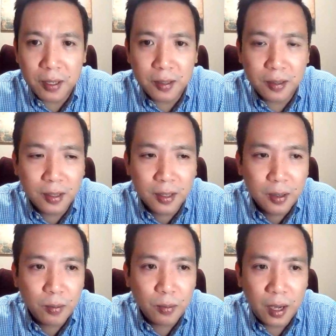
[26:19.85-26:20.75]
I mean,
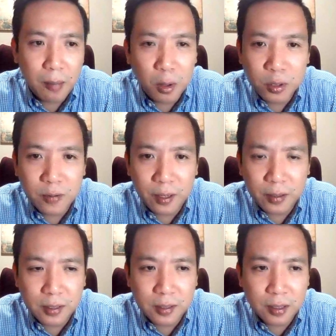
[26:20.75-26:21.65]
uh, most of
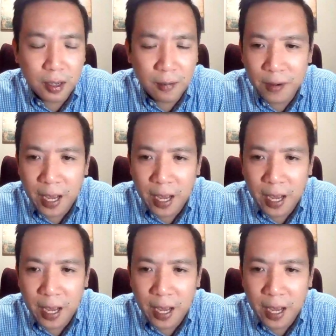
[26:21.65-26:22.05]
us uh,